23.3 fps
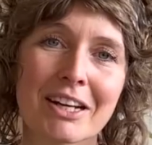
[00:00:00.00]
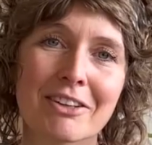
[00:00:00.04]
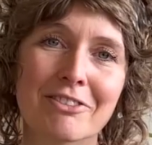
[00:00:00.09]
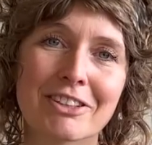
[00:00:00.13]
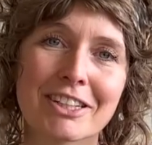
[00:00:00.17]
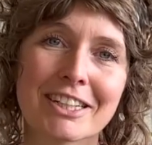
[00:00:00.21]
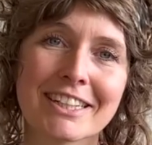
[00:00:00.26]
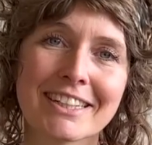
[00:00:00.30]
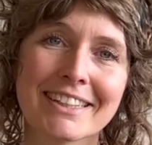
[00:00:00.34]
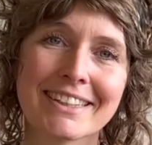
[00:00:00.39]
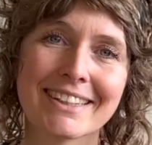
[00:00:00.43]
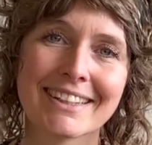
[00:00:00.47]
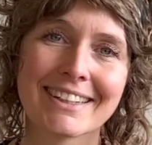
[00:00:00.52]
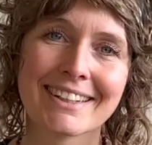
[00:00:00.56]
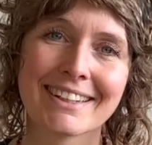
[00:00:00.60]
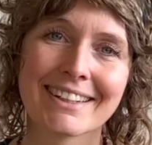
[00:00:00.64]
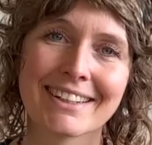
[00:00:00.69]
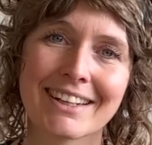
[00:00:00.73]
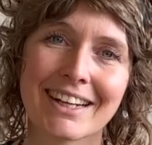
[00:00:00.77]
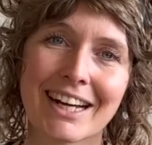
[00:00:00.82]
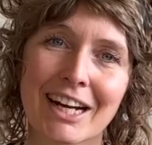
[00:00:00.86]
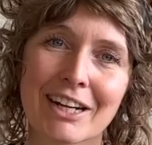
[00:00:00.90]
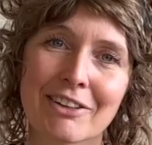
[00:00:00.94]

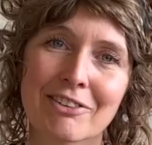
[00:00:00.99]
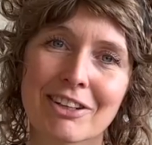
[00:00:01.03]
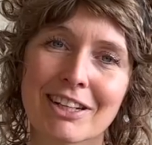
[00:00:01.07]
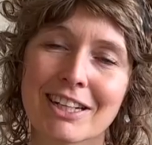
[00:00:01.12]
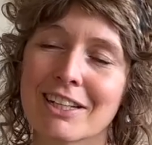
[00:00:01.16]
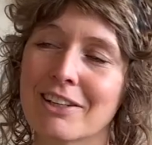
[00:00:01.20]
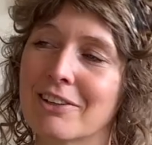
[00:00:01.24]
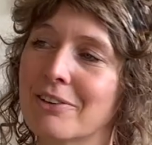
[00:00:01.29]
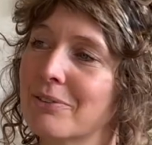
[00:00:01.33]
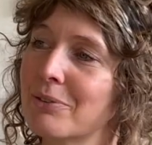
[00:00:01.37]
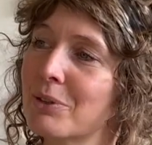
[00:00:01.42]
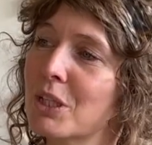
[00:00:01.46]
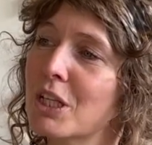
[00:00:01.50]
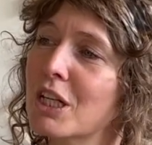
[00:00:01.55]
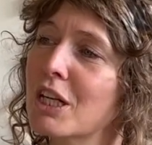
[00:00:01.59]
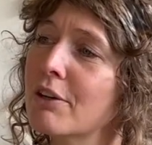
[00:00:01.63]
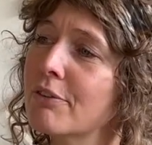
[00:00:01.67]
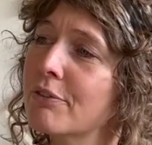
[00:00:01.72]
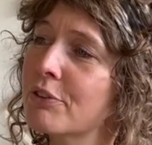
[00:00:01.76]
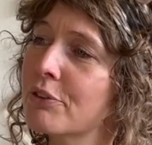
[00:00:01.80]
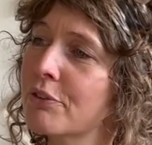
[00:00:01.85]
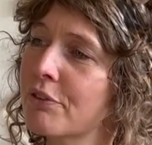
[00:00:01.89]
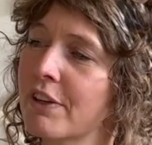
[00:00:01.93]
really would
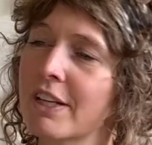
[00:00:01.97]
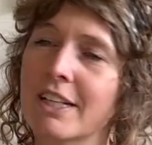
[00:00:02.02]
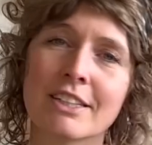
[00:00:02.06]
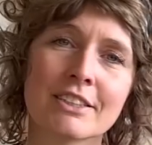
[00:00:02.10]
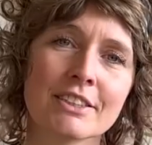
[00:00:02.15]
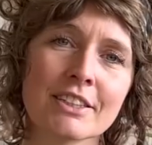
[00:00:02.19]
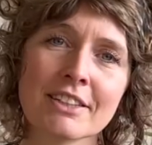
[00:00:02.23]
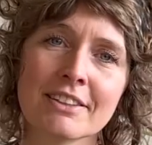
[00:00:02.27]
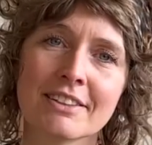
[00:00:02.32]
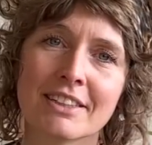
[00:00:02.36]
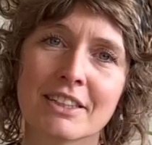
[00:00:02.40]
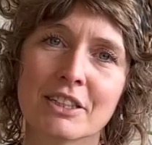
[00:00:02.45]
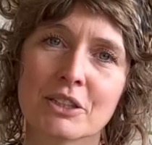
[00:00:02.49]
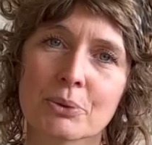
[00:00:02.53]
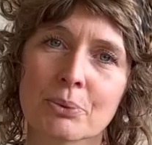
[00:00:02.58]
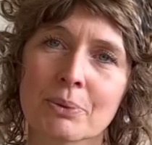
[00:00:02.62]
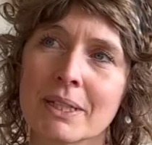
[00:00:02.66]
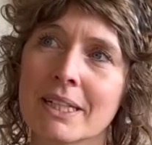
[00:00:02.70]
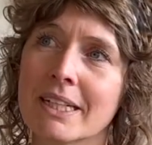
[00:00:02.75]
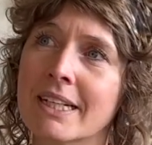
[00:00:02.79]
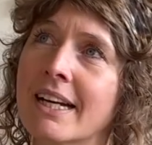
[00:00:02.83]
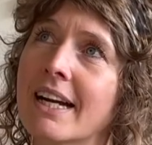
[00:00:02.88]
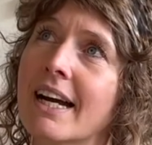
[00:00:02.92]
love to finish it this
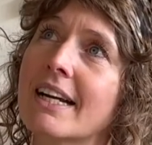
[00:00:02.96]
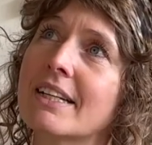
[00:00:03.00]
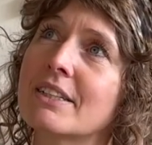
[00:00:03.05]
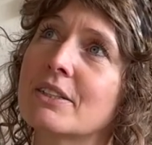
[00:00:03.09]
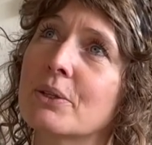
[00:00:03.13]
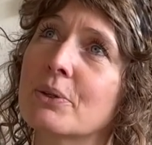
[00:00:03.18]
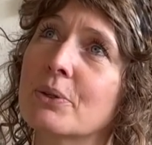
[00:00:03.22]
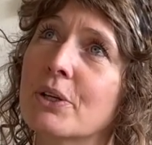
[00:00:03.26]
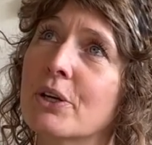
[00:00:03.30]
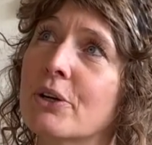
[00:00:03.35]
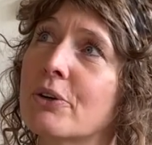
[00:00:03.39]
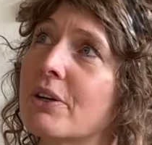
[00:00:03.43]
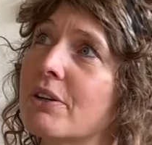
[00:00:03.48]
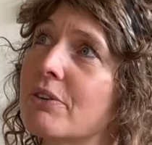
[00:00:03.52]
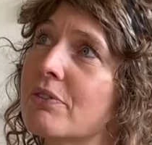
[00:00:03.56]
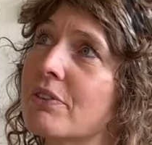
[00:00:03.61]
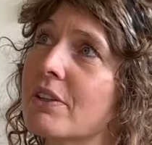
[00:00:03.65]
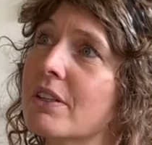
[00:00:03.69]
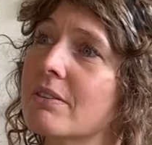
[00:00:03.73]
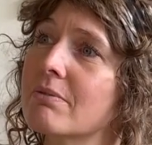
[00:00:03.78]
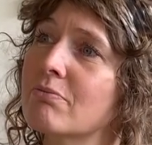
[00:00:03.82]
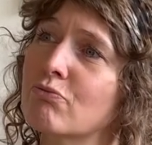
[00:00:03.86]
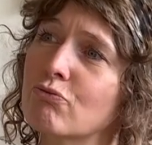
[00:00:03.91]
week. I don't know
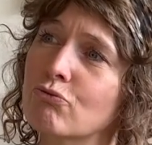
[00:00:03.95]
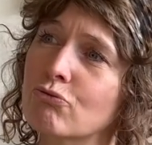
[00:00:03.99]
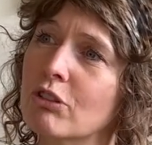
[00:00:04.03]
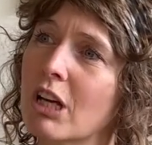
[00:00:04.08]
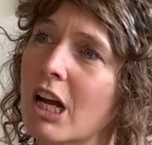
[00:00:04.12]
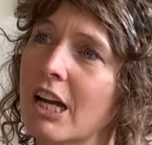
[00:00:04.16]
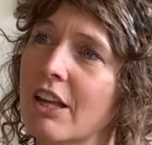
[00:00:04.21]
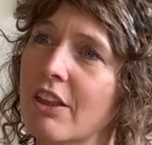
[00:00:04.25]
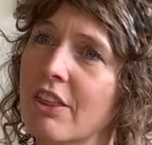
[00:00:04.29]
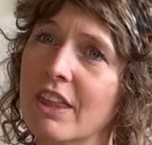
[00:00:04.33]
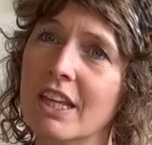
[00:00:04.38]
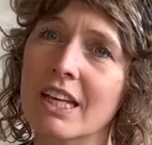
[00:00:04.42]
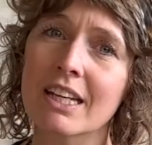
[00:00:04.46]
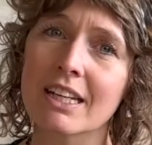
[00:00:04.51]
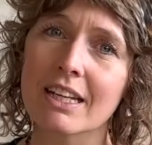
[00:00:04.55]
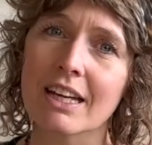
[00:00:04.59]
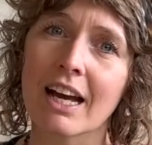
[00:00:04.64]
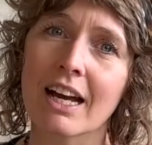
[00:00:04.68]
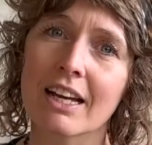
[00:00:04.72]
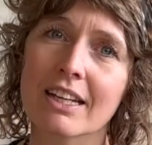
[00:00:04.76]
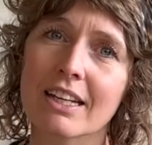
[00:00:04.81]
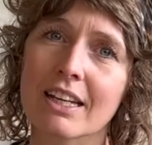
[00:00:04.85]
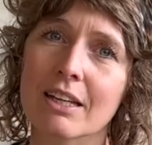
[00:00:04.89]
if I think
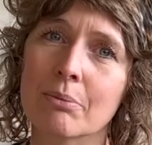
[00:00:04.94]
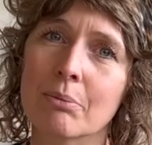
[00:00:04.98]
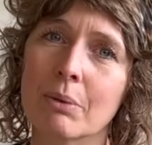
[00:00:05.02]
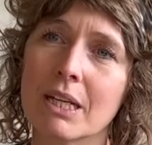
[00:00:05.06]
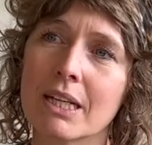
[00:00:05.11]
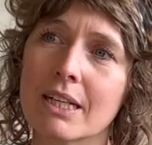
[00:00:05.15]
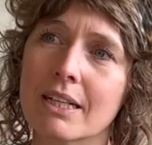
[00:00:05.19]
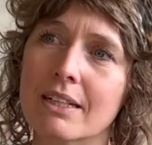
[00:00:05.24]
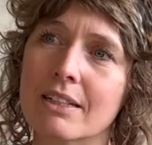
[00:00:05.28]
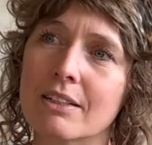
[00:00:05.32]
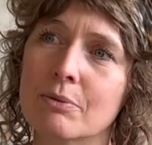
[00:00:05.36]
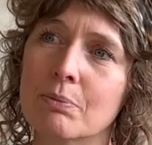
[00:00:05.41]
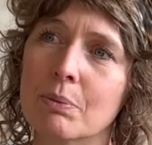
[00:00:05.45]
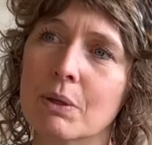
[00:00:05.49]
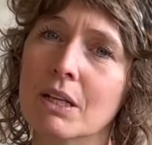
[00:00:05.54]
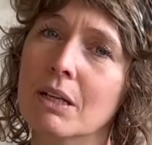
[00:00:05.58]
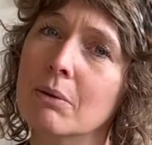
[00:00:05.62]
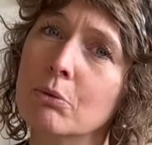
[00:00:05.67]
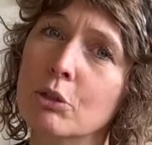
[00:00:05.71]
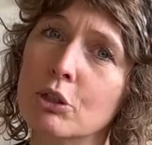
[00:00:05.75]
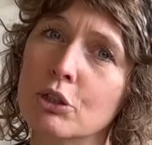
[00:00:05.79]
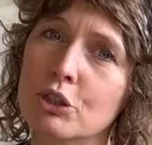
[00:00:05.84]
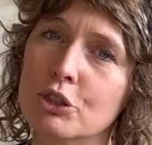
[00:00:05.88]
I can make it, but
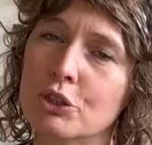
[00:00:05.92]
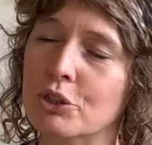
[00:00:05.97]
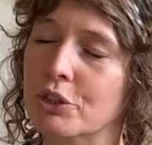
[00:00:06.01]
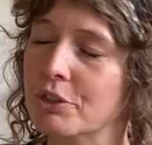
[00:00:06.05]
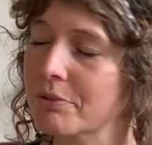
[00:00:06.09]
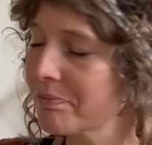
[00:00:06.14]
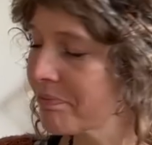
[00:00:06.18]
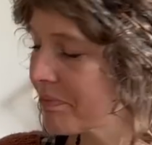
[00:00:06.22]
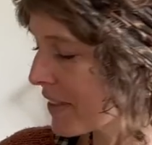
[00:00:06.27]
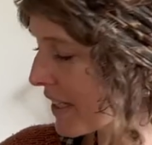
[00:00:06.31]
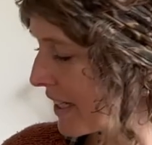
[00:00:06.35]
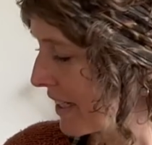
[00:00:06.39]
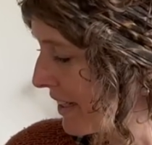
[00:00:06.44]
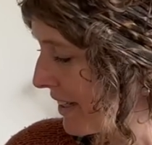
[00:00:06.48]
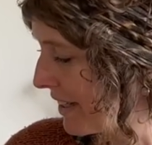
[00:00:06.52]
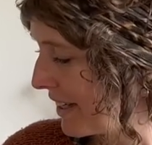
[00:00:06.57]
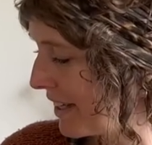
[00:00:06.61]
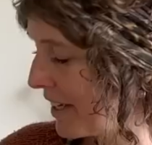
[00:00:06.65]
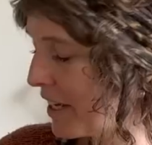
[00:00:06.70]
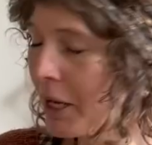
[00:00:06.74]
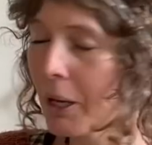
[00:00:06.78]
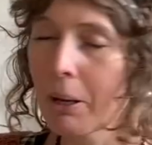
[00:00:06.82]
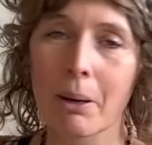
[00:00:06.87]
I'm not sure.
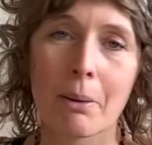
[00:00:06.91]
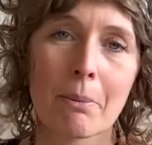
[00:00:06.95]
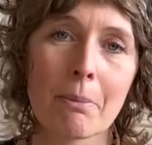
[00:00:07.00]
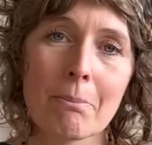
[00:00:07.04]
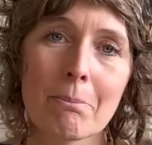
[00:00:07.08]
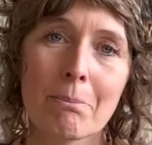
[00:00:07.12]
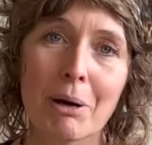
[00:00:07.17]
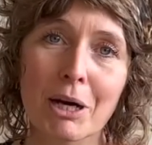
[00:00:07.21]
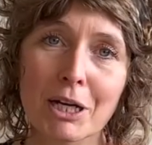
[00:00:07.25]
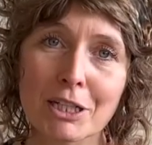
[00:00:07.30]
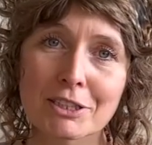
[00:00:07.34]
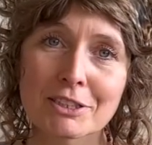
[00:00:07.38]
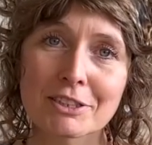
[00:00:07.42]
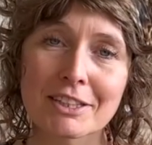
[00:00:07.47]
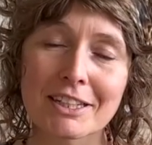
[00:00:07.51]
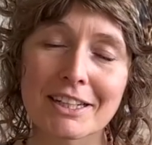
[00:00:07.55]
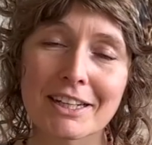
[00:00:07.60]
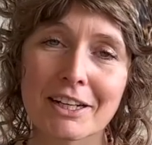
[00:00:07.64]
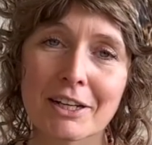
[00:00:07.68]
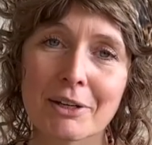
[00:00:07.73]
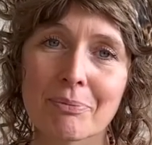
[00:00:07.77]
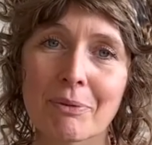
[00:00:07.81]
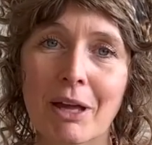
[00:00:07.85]
But
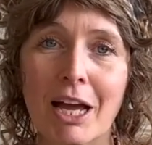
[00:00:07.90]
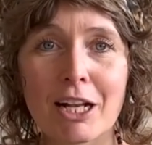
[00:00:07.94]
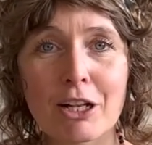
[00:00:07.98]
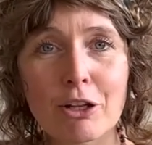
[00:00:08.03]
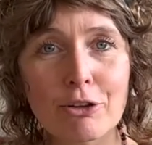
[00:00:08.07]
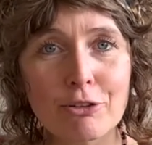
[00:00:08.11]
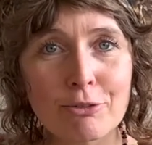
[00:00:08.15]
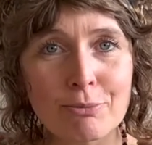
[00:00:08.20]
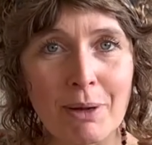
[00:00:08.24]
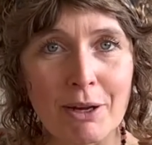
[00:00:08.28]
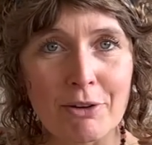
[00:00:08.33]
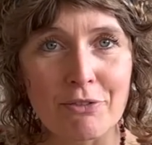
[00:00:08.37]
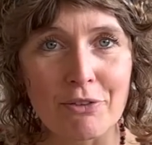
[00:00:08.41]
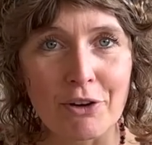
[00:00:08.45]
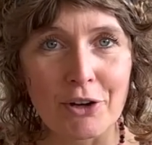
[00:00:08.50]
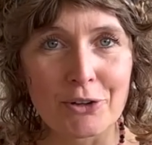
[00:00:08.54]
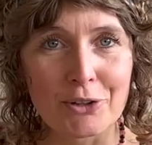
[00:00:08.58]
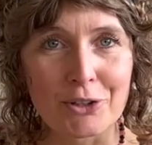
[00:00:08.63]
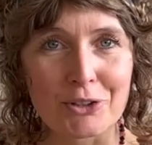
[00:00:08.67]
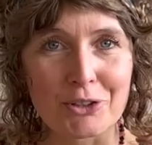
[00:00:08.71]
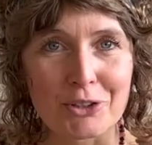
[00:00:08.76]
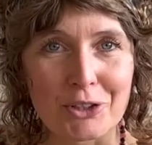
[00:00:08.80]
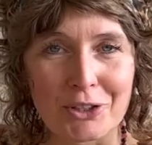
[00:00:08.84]
I lost my
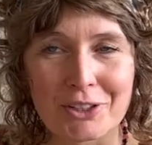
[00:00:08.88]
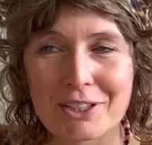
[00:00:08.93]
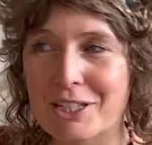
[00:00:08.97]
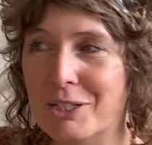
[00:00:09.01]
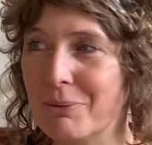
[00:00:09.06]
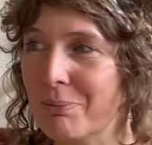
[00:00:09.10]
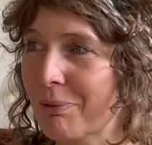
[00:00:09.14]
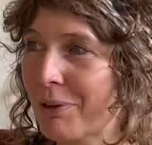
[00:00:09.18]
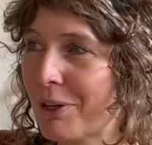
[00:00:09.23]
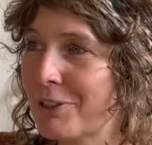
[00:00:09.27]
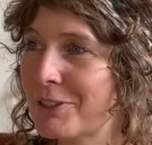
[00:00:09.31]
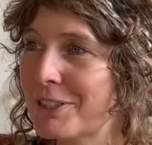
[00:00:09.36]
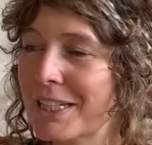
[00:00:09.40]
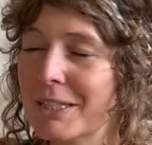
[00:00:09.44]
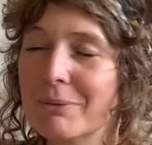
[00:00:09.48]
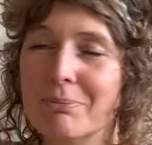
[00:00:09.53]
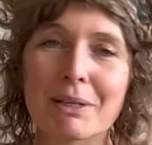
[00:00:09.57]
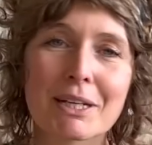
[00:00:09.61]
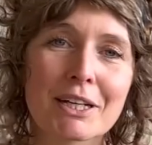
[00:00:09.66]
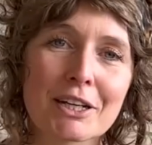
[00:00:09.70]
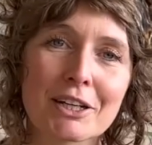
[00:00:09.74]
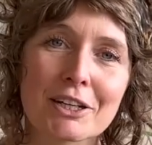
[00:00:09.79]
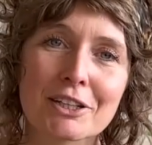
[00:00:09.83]
focus on this project,
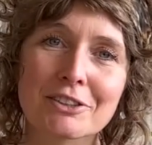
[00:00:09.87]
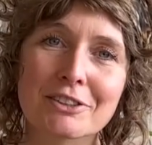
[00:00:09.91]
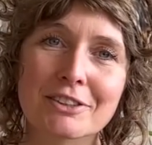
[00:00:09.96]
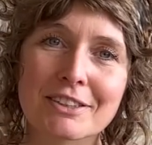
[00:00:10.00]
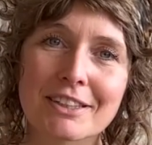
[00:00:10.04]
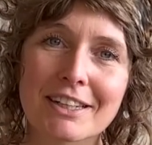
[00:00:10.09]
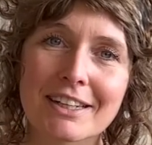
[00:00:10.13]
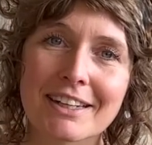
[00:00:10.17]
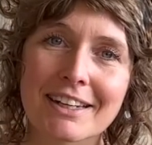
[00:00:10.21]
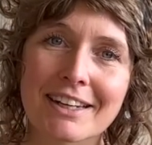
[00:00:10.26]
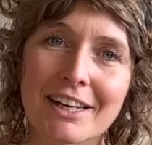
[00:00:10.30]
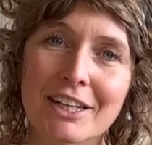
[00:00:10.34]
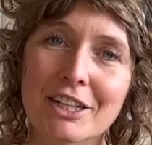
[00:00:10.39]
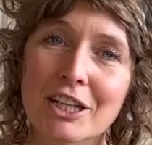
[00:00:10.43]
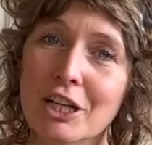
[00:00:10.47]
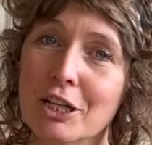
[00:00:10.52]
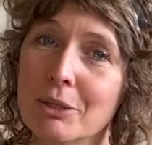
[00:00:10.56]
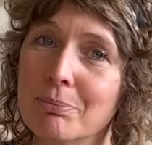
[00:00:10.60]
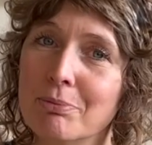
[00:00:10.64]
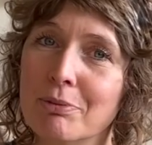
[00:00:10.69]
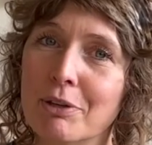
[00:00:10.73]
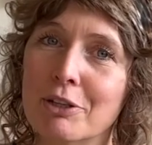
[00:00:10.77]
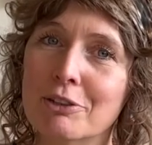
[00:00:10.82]
because
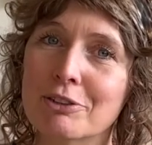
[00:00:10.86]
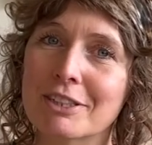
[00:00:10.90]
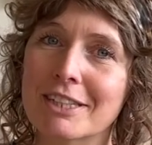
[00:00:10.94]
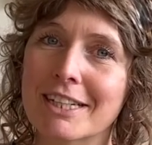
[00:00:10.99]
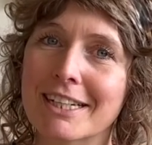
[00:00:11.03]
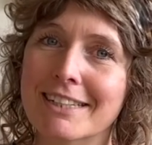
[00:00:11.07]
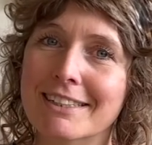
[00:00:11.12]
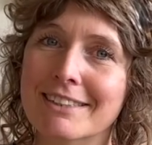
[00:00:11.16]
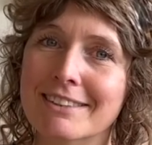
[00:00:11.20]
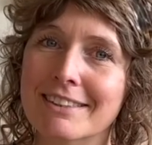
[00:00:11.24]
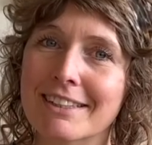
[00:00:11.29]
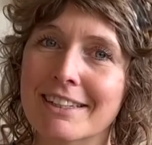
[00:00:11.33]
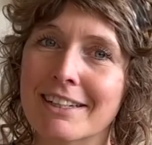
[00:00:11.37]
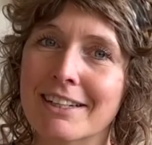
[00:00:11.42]
another project